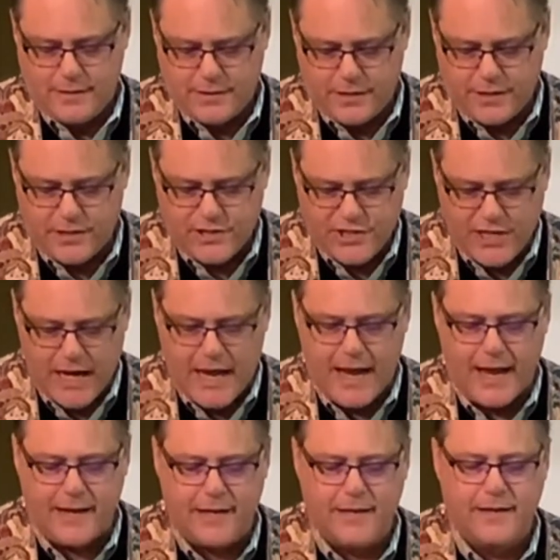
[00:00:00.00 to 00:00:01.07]
to
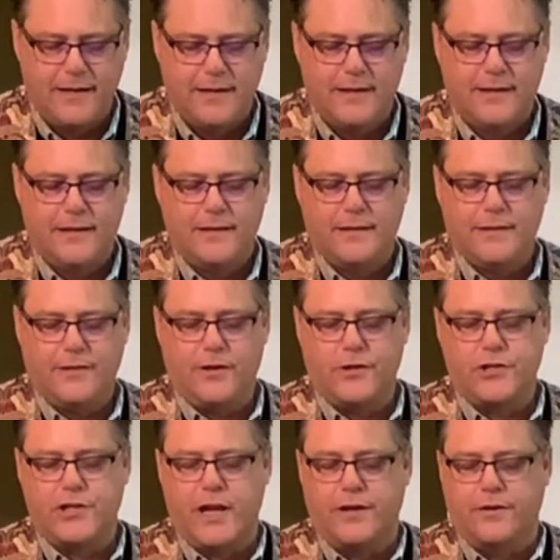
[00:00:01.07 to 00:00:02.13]
decide
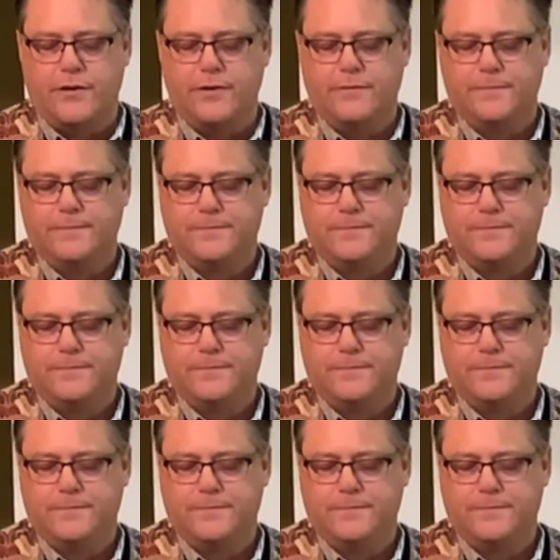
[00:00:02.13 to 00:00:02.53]
their gender.